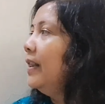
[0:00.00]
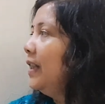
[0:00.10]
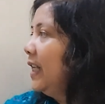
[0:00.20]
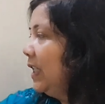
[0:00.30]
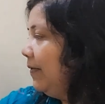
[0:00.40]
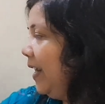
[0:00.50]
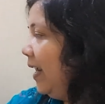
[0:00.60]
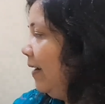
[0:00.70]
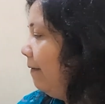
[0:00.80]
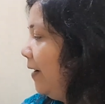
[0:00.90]
This
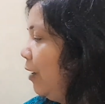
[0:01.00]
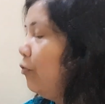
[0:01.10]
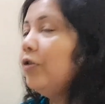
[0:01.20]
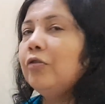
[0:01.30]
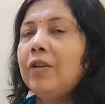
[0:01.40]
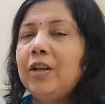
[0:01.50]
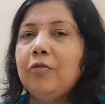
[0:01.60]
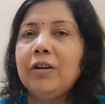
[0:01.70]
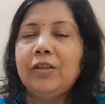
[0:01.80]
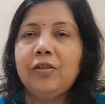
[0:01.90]
way, we use going
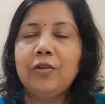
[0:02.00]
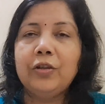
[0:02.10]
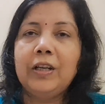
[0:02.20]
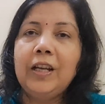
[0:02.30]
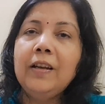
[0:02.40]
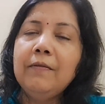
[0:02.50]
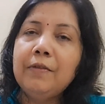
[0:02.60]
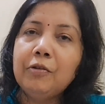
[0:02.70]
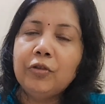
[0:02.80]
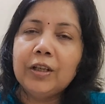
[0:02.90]
to construction in
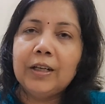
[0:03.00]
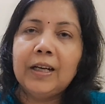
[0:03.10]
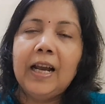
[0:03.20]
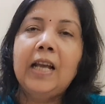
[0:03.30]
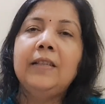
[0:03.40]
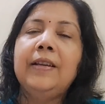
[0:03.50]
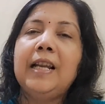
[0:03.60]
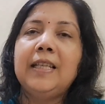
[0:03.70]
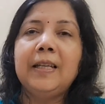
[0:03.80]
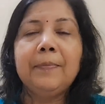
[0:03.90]
future as well
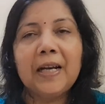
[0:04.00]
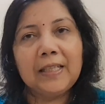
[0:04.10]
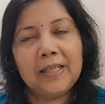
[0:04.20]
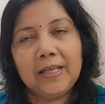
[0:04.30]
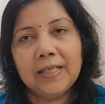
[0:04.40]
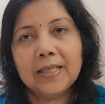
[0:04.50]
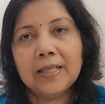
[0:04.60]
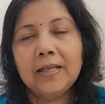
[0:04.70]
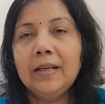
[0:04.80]
as in past tense.